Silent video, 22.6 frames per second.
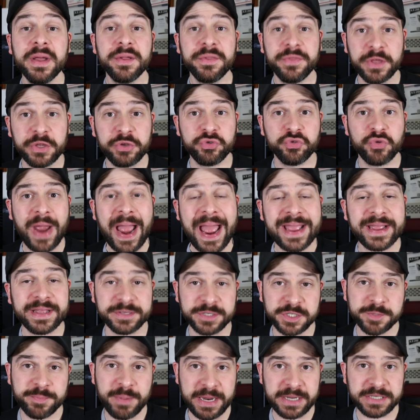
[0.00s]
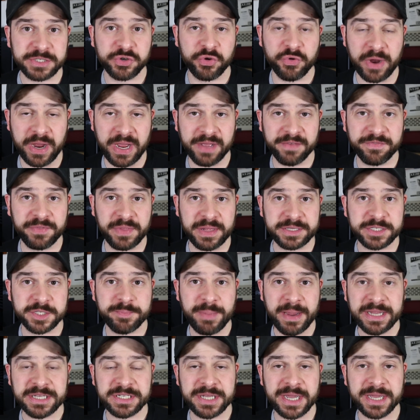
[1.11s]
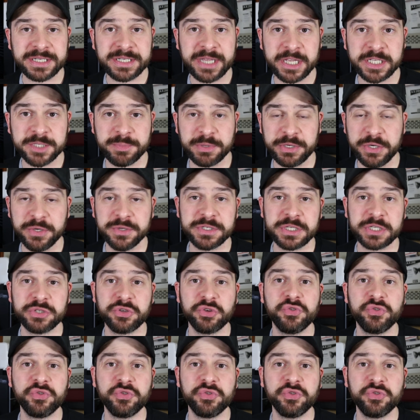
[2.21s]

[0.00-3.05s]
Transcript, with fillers: the Dragon spacecraft that SpaceX has been using